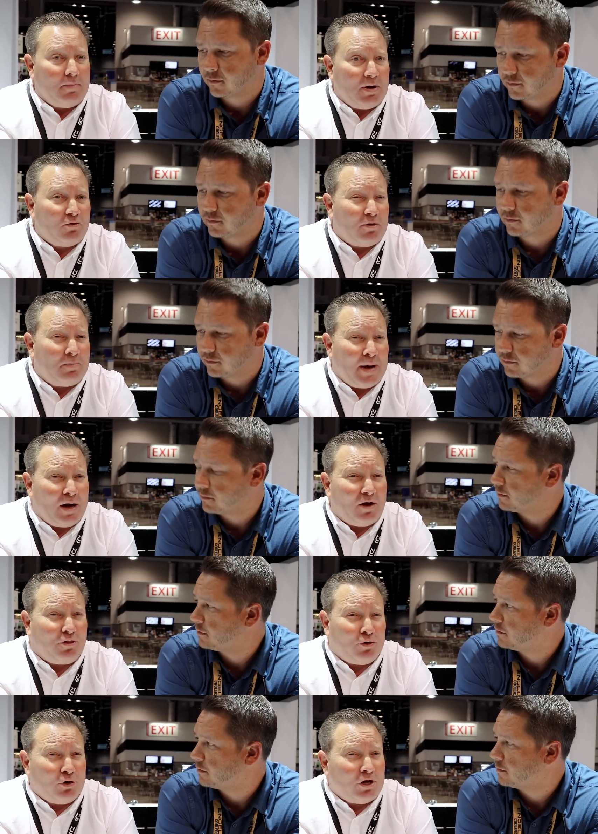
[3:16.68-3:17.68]
Speaker 1: it was about a
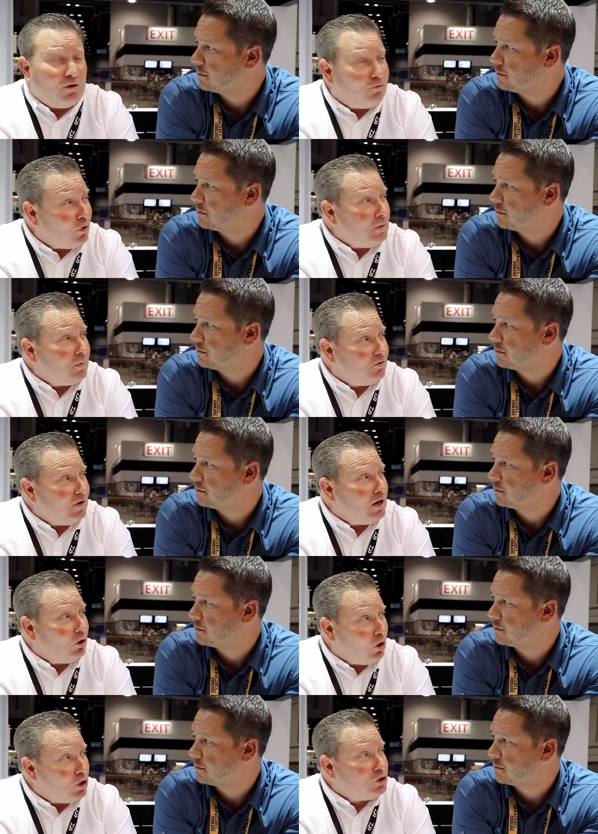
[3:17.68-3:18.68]
30 to
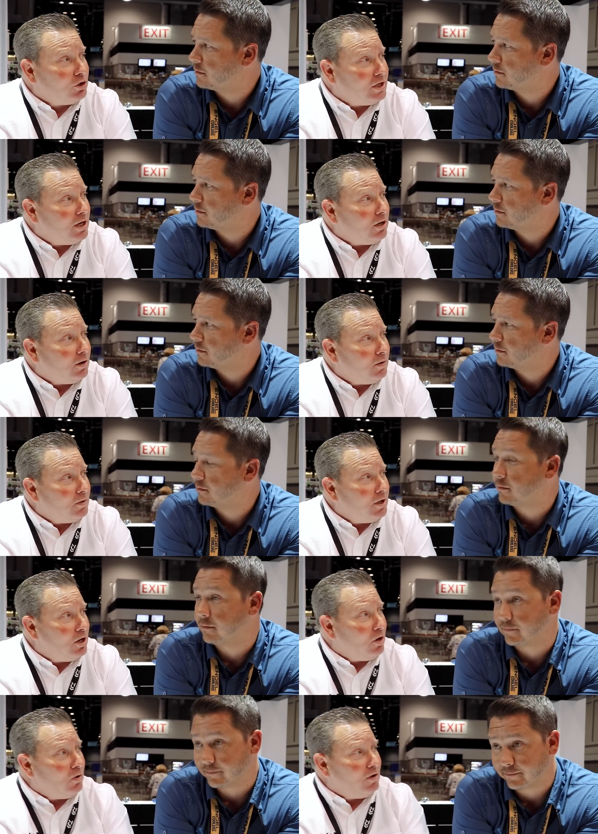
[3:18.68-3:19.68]
40% larger gear,
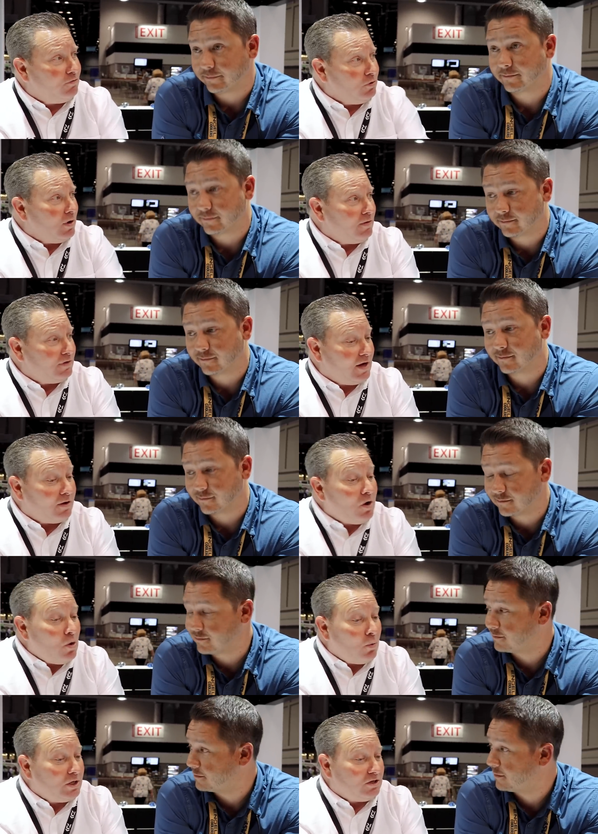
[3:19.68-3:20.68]
you know, if you ever done,
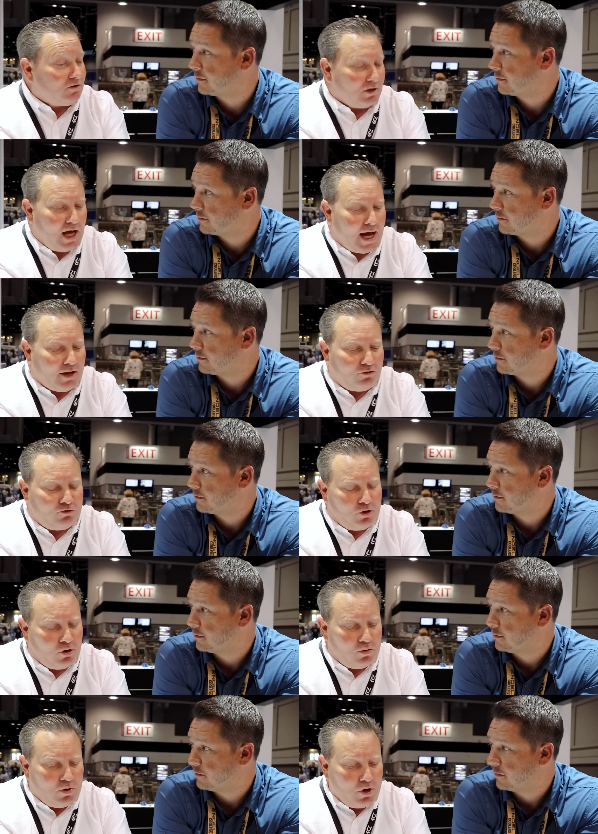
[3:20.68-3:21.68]
which is a lot.
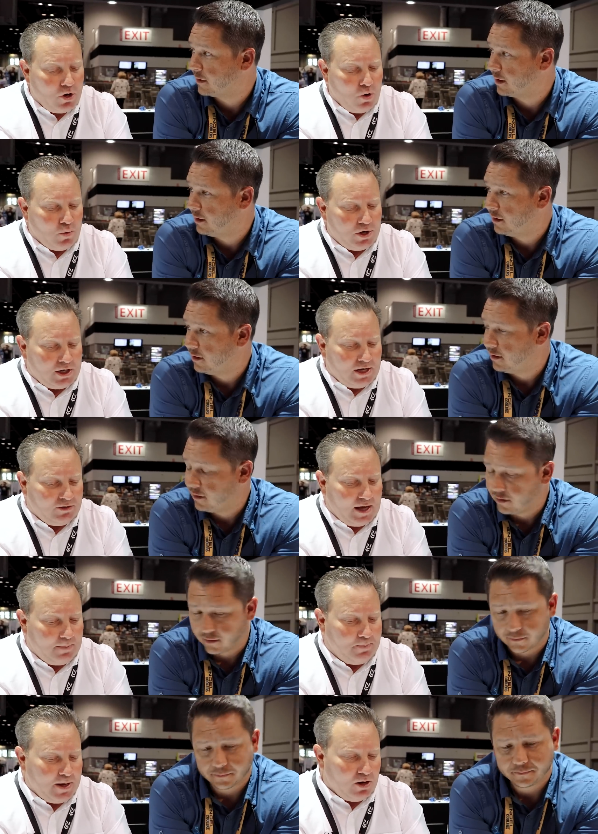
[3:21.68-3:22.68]
So when you get
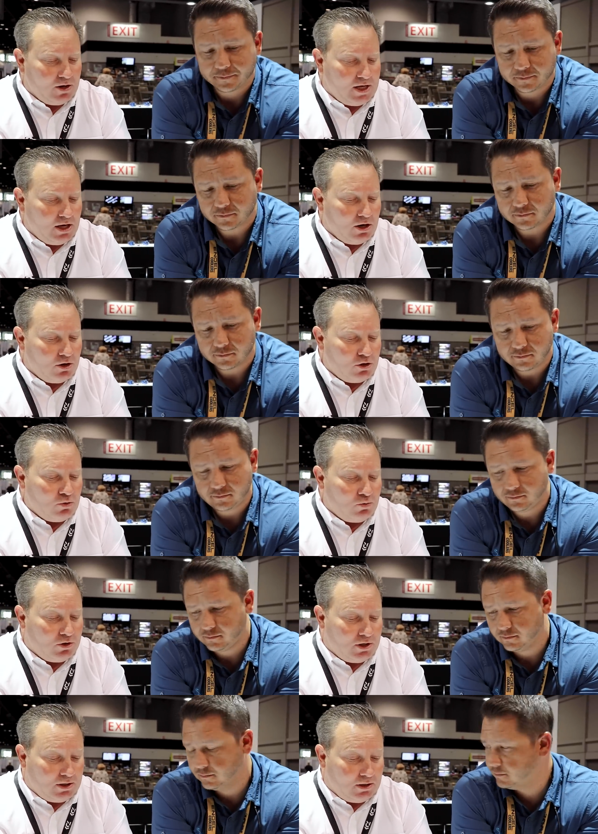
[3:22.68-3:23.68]
that bigger gear, you
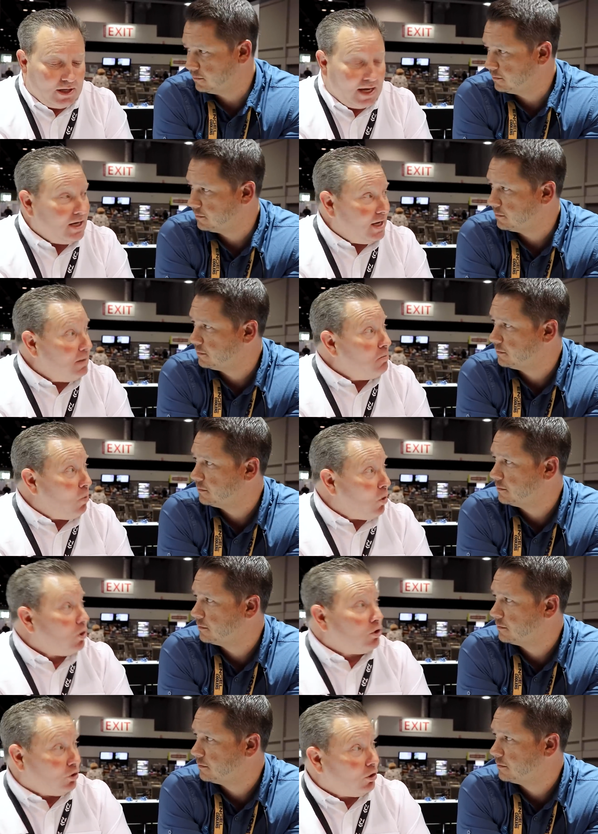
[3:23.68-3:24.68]
tend to get
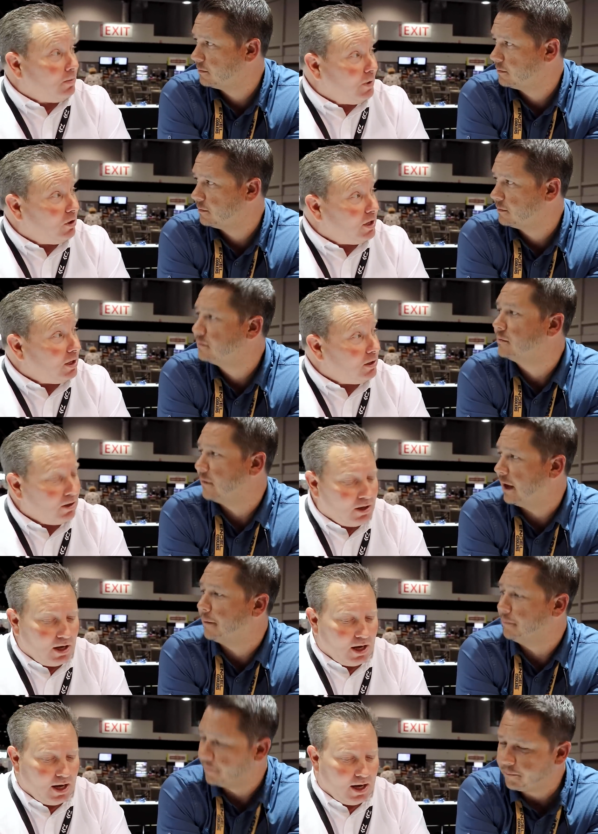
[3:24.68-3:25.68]
more durability.
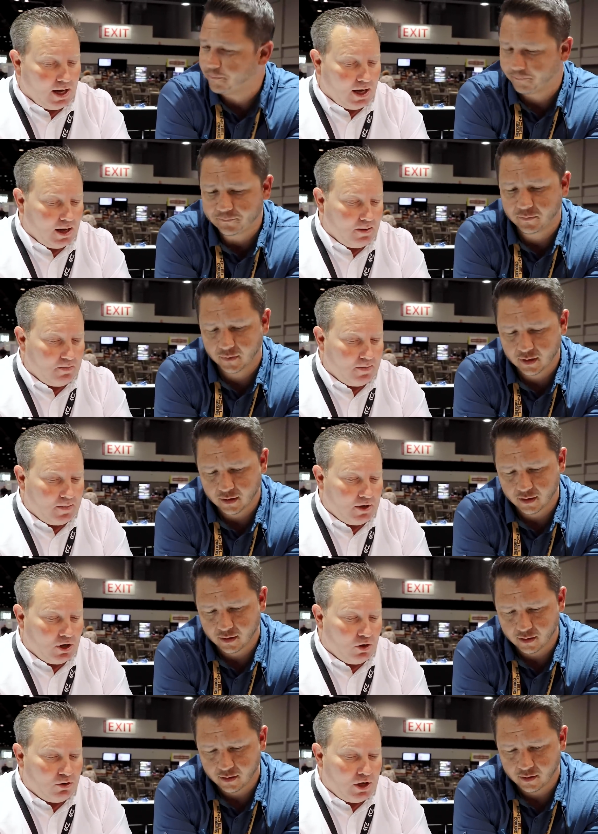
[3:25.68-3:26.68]
Yeah.
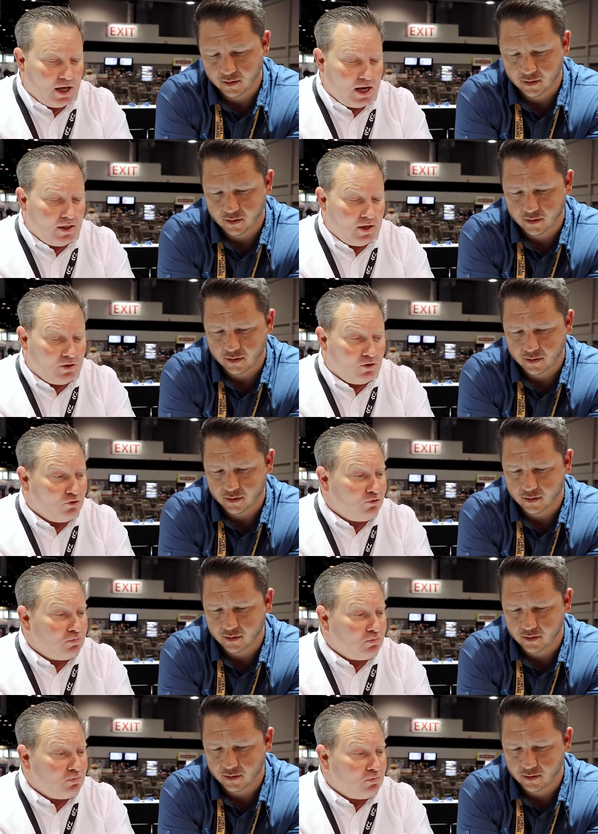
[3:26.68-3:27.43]
You know, and the